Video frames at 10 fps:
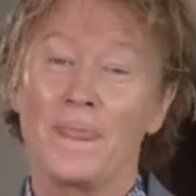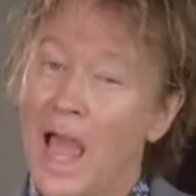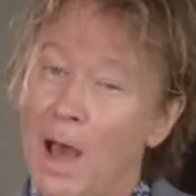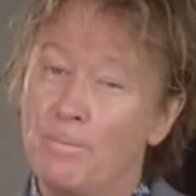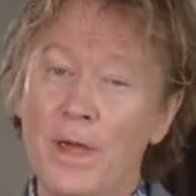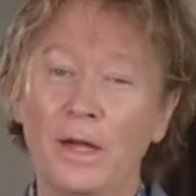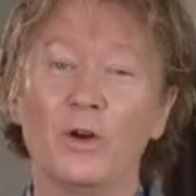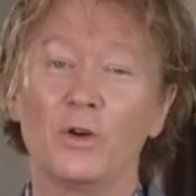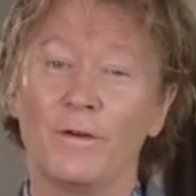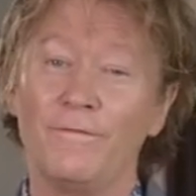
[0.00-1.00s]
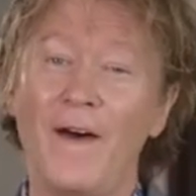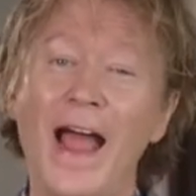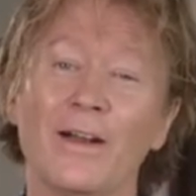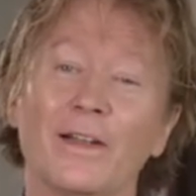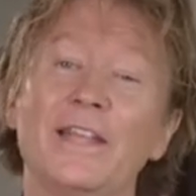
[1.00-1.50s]
A pillar of
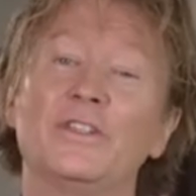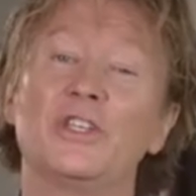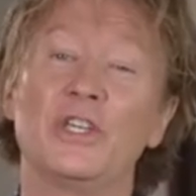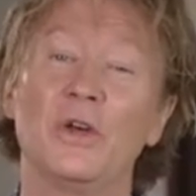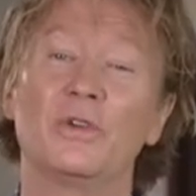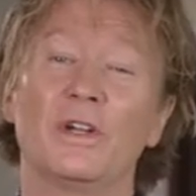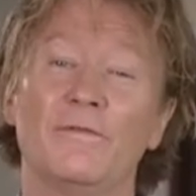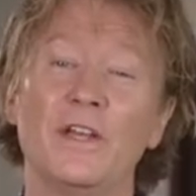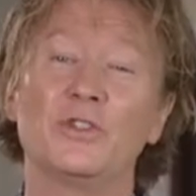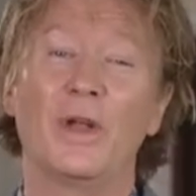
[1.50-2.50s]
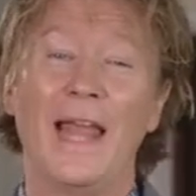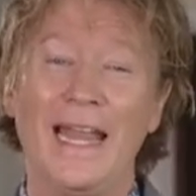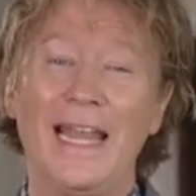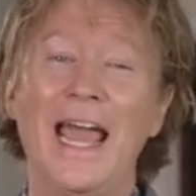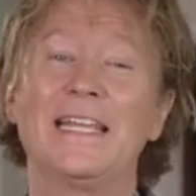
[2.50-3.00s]
fire led the children of Israel
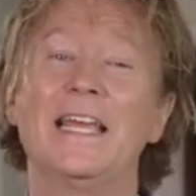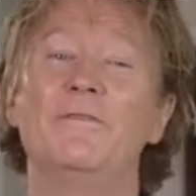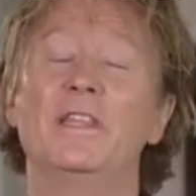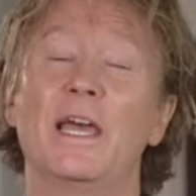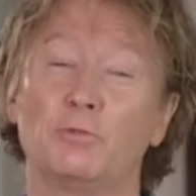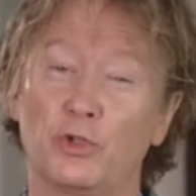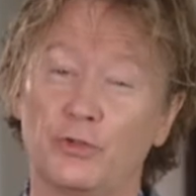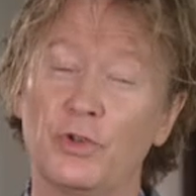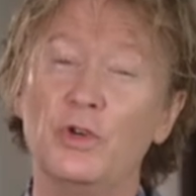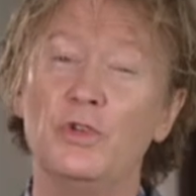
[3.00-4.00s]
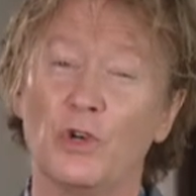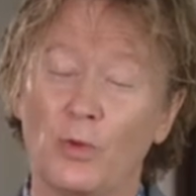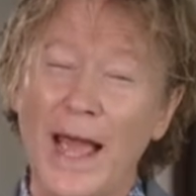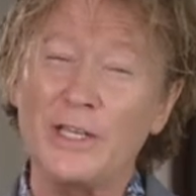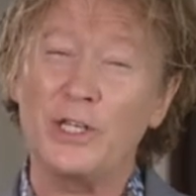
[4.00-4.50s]
at night, giving them true
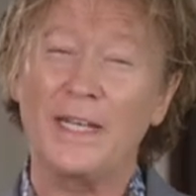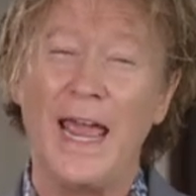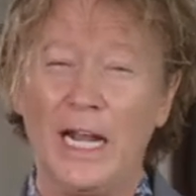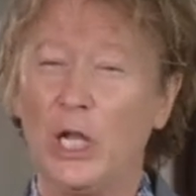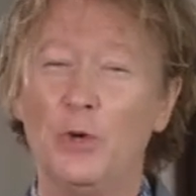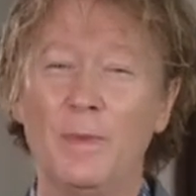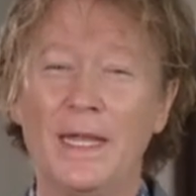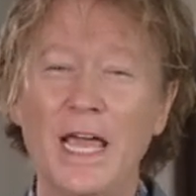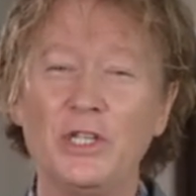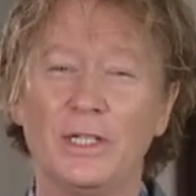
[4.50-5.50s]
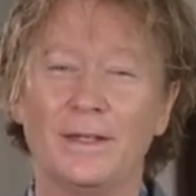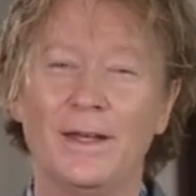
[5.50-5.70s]
direction and illumination.